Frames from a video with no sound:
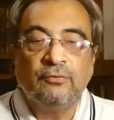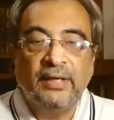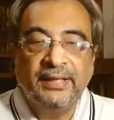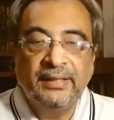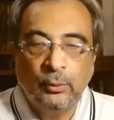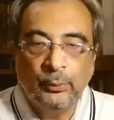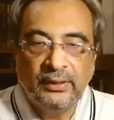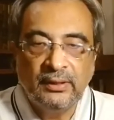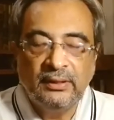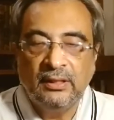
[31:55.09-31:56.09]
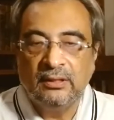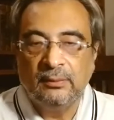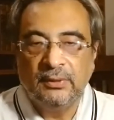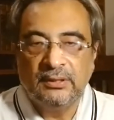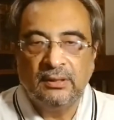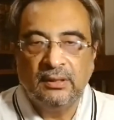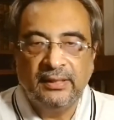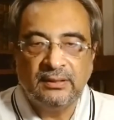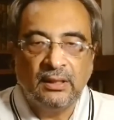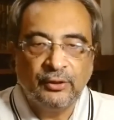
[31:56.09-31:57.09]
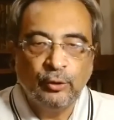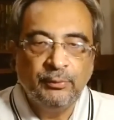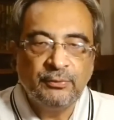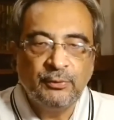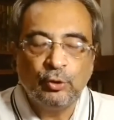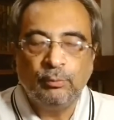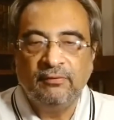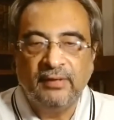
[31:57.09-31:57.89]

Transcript: find out whether the other person has arguments which could be